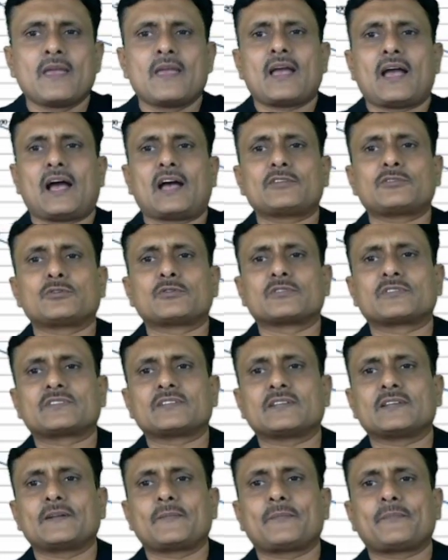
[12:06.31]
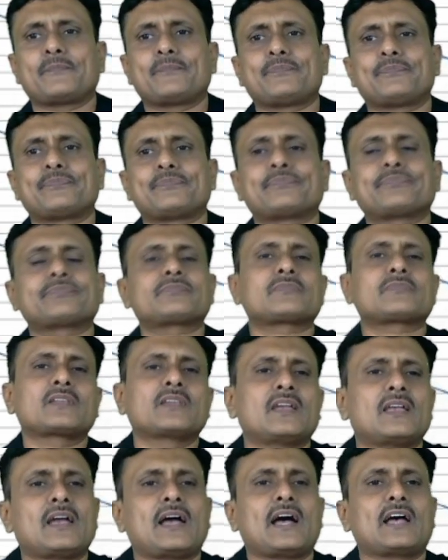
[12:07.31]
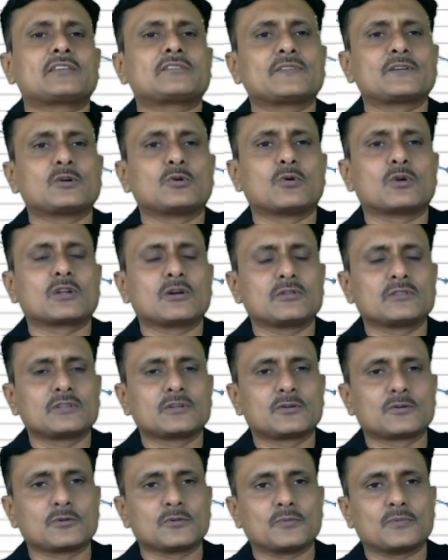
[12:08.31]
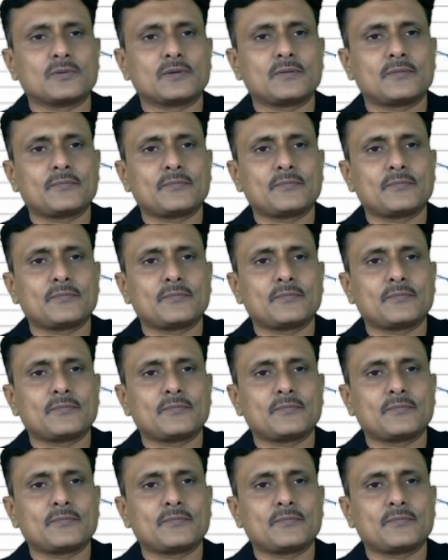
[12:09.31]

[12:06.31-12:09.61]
As you could see, as we go down the group,